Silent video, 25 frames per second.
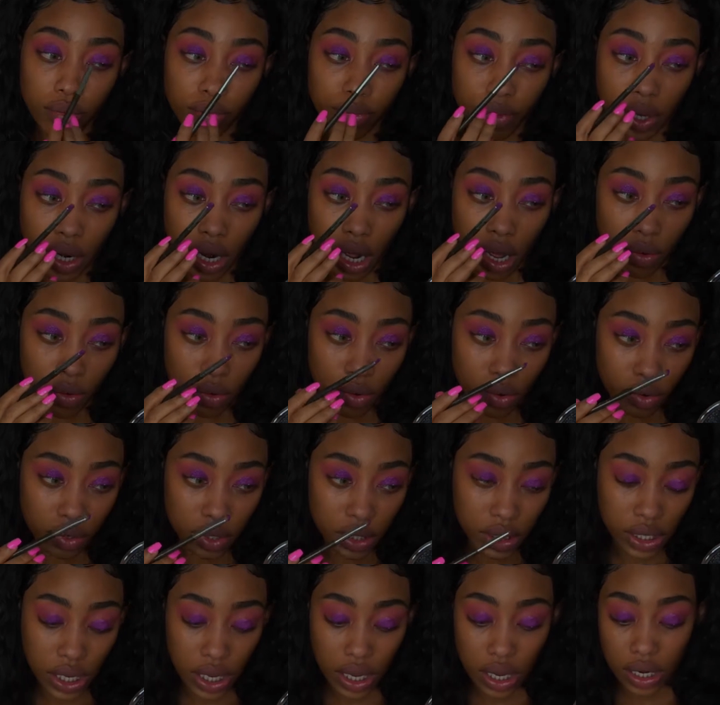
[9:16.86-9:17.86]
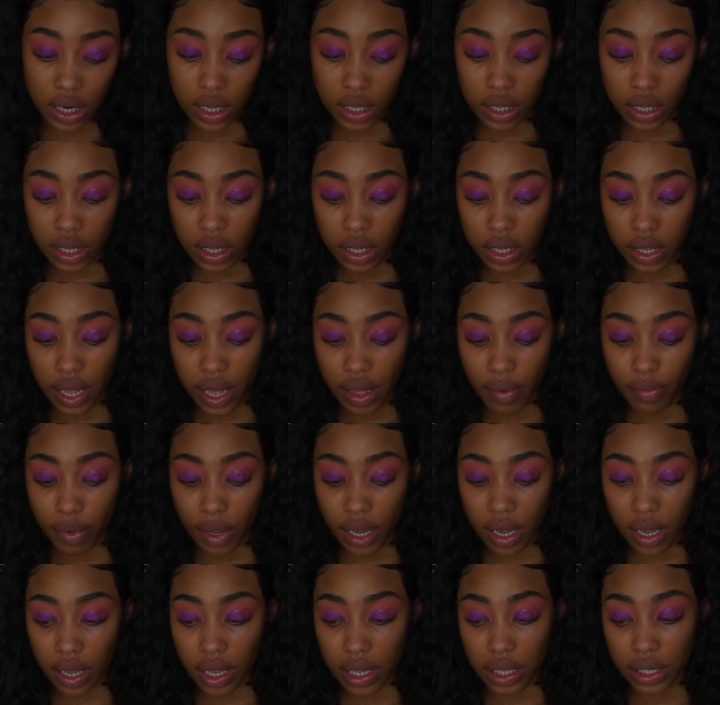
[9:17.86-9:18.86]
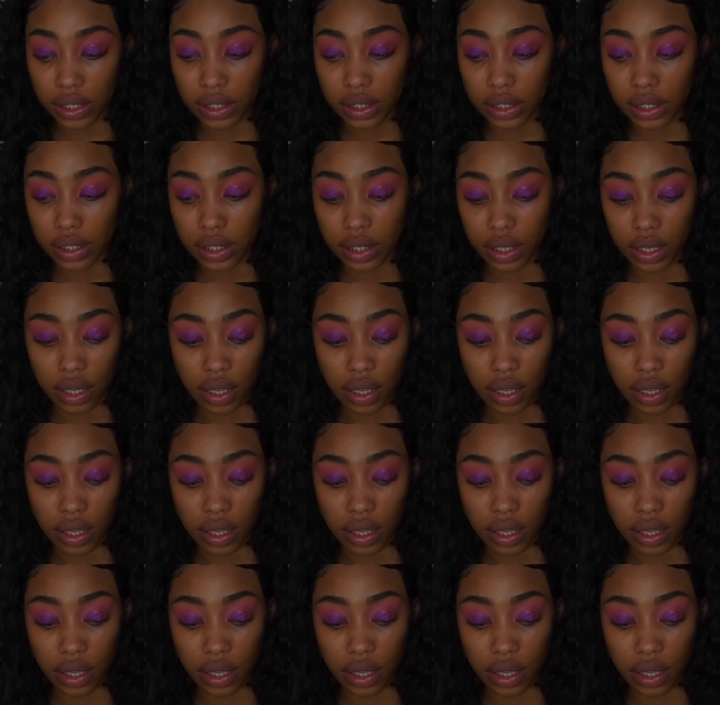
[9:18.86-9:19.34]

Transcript: but I won't say anything yet because